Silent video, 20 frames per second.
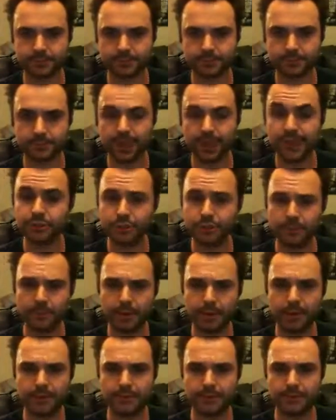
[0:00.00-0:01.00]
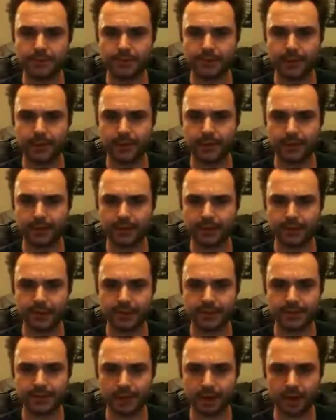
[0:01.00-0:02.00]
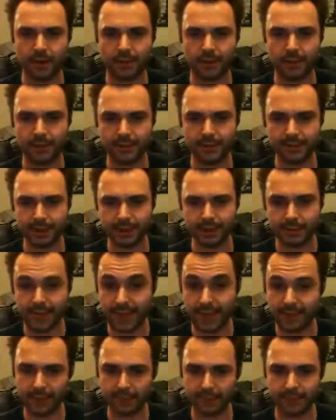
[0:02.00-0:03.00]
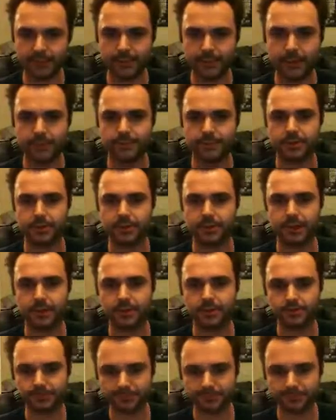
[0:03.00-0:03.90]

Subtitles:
in drop pods with melter, combi melter, and melter bombs as well.